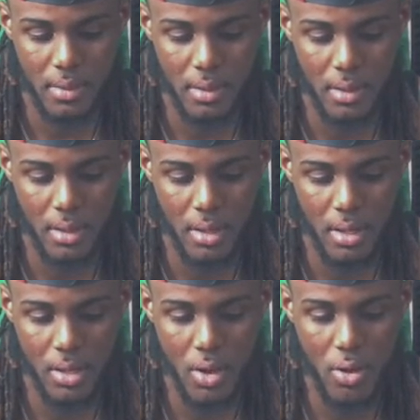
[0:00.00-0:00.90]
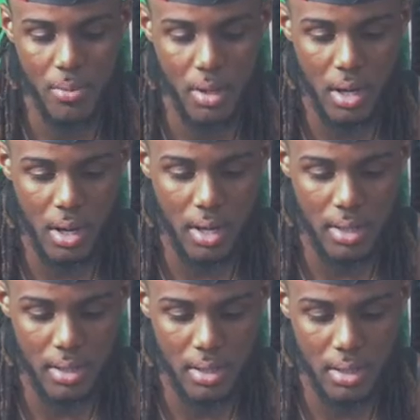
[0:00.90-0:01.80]
to the side. Yoel
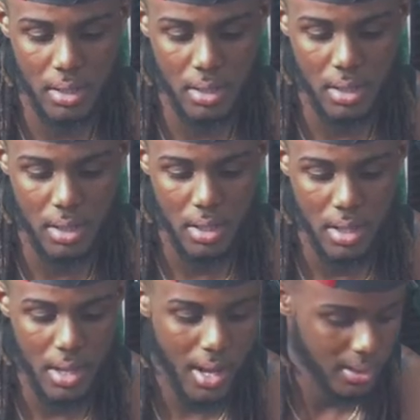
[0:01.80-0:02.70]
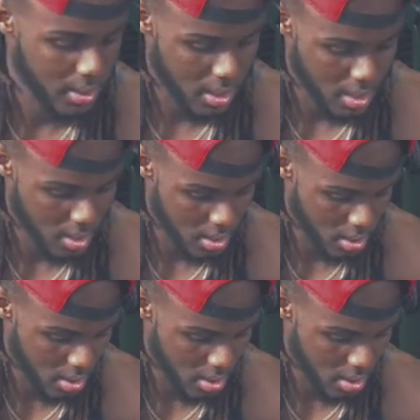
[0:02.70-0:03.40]
Moncada. I think he is a